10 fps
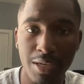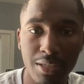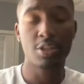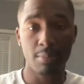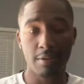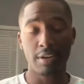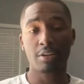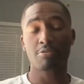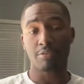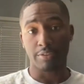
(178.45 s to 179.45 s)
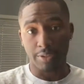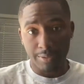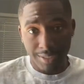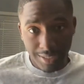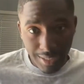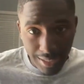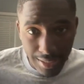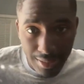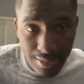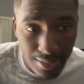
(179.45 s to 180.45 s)
So my final review
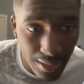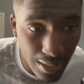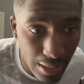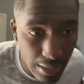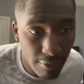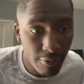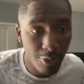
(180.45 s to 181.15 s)
is if you